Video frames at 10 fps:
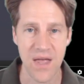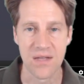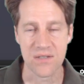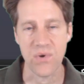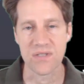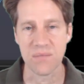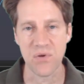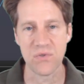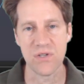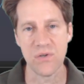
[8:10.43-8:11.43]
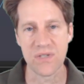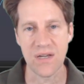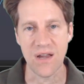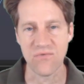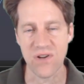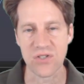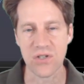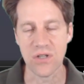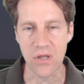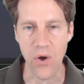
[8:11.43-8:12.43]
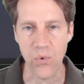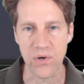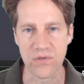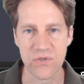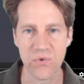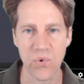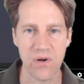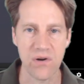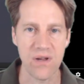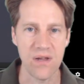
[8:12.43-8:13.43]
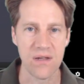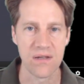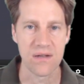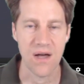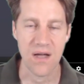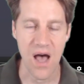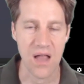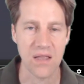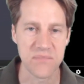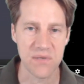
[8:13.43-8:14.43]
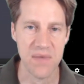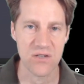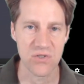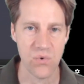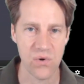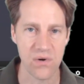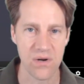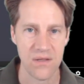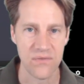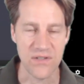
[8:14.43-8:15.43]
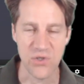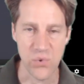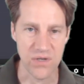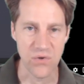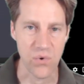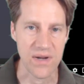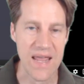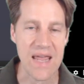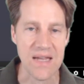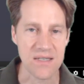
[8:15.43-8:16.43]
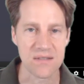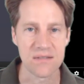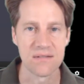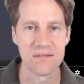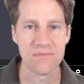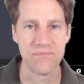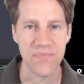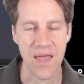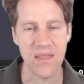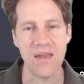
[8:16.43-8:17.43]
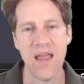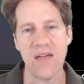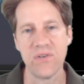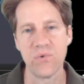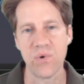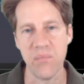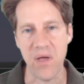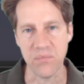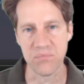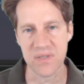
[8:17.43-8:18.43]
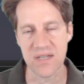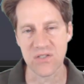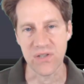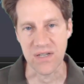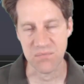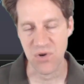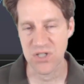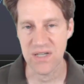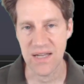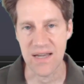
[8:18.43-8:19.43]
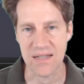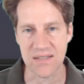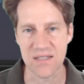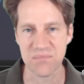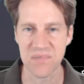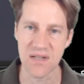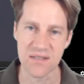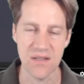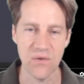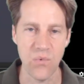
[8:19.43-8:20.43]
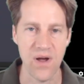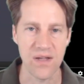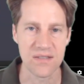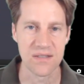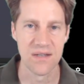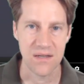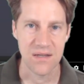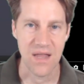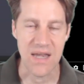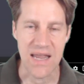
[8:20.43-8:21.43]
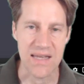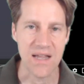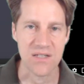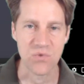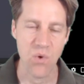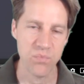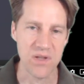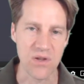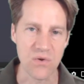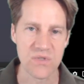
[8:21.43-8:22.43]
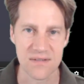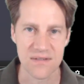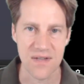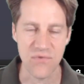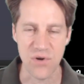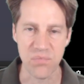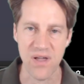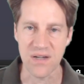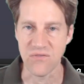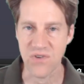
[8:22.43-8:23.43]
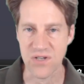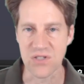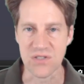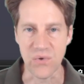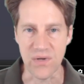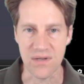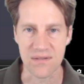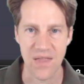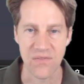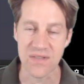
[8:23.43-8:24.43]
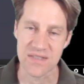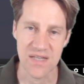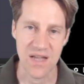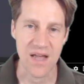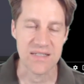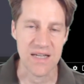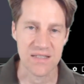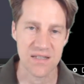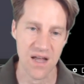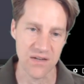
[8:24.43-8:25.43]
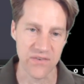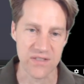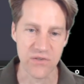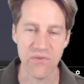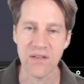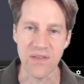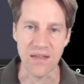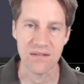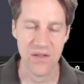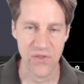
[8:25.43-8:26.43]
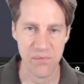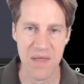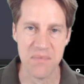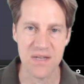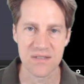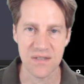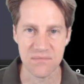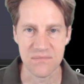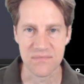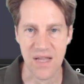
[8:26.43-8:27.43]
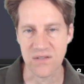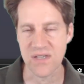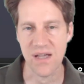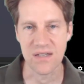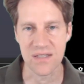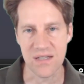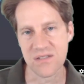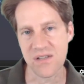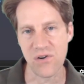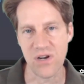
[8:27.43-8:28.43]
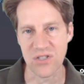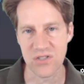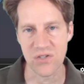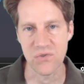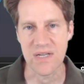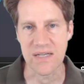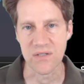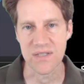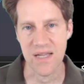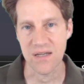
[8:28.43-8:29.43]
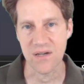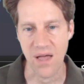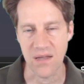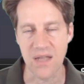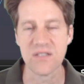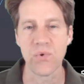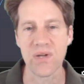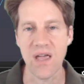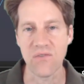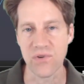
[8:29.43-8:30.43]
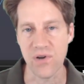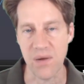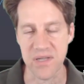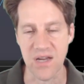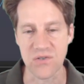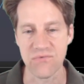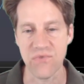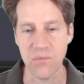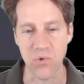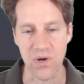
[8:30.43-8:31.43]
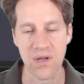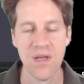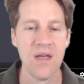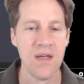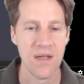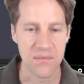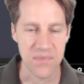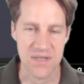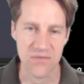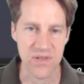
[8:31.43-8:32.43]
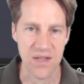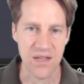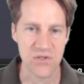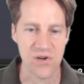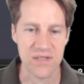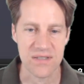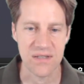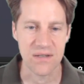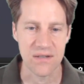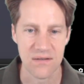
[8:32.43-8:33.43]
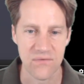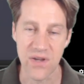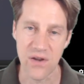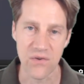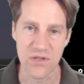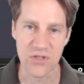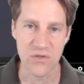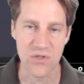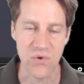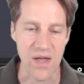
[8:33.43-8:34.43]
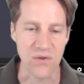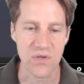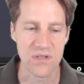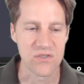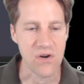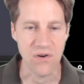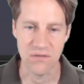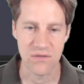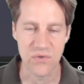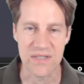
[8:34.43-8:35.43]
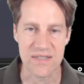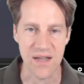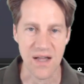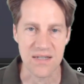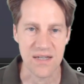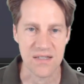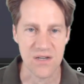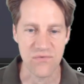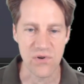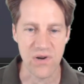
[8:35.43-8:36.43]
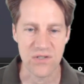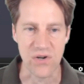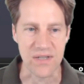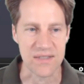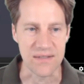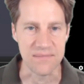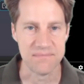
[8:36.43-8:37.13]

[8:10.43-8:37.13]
So as opposed to using a function lower to query a column to make sure that you ignore case, and then having to worry about potentially expression indexes, because otherwise an index won't be used if you're applying a function to it. This C I text kind of gets around that. Now, there may be some downsides and considerations you need to take into, into account for your application framework, but definitely interesting video that shows you how you could start using C I text if you're interested.